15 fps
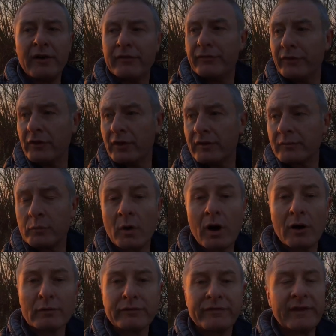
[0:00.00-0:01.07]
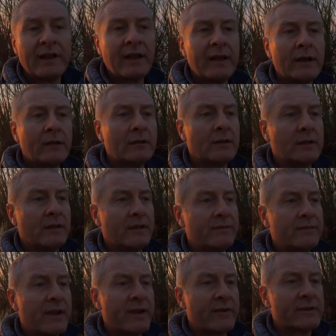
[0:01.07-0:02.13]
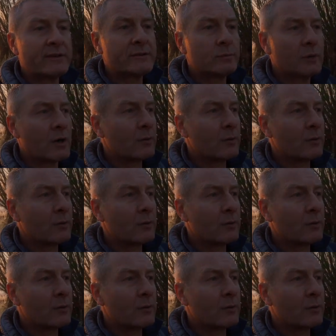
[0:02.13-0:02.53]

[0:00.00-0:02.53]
full of wildfowl and various